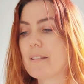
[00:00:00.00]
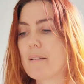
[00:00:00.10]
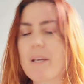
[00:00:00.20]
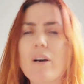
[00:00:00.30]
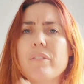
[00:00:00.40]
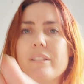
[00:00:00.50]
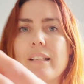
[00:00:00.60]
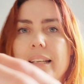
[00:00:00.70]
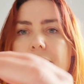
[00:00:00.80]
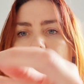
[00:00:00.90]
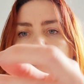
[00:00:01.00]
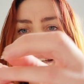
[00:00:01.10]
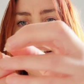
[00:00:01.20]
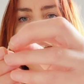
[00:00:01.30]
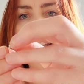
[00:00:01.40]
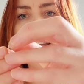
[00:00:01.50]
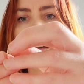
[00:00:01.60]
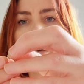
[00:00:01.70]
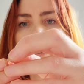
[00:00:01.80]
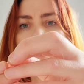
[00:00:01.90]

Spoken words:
But obviously, like here,